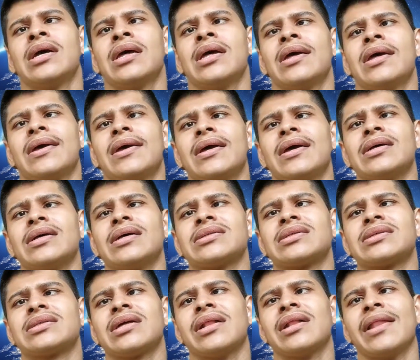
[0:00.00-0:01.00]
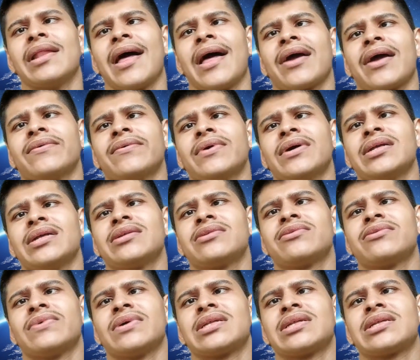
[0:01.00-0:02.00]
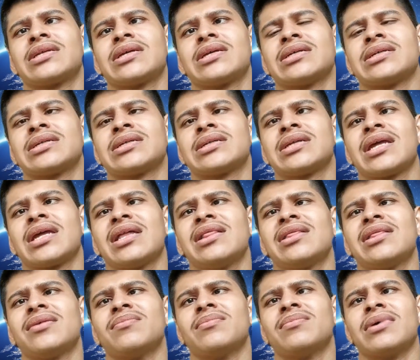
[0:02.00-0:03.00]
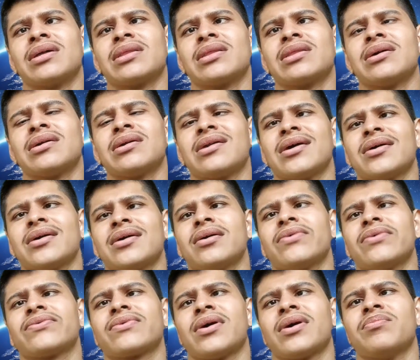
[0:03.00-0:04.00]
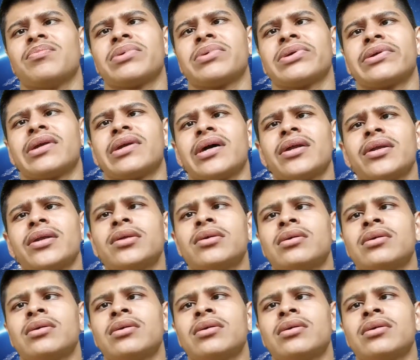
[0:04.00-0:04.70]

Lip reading: is the language which is still the mother tongue of computer.